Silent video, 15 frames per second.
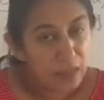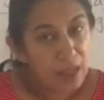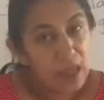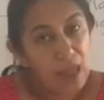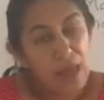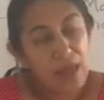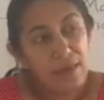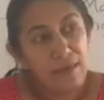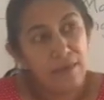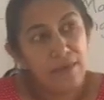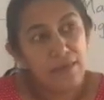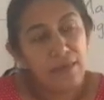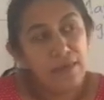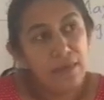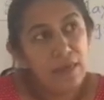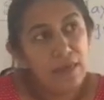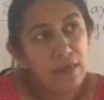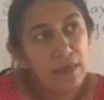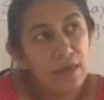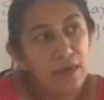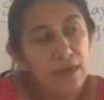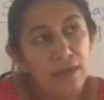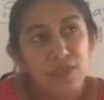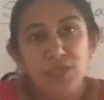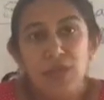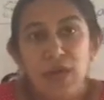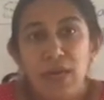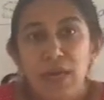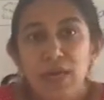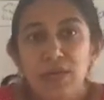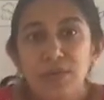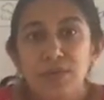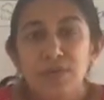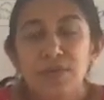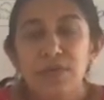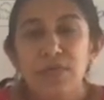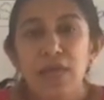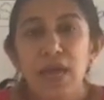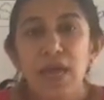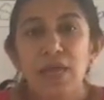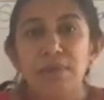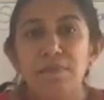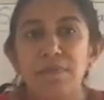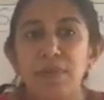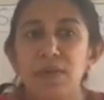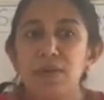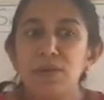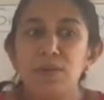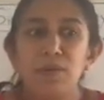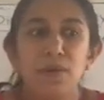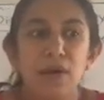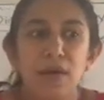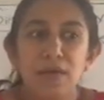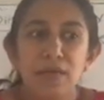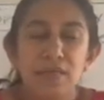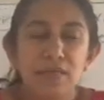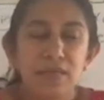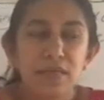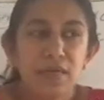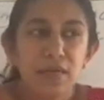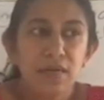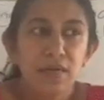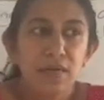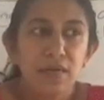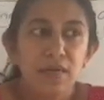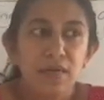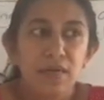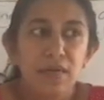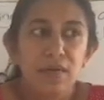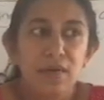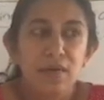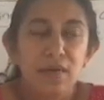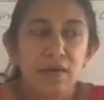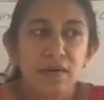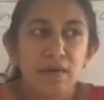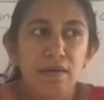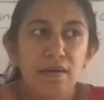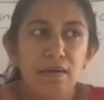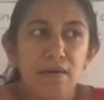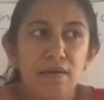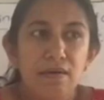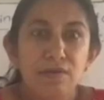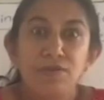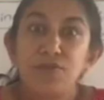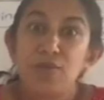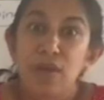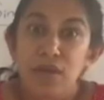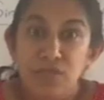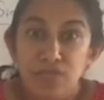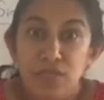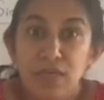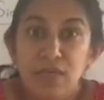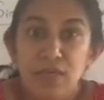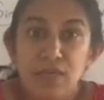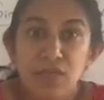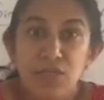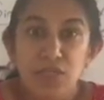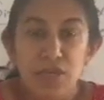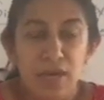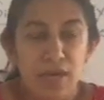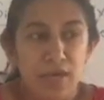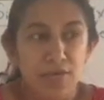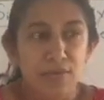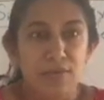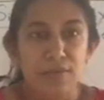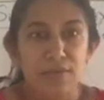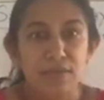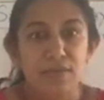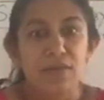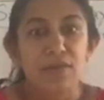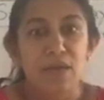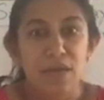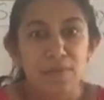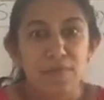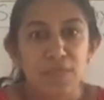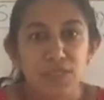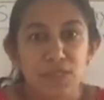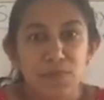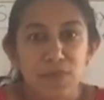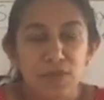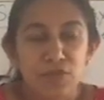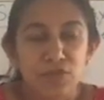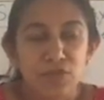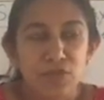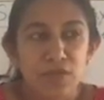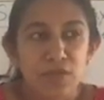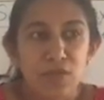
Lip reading: And her childhood had been quite a tragic childhood, I must mention.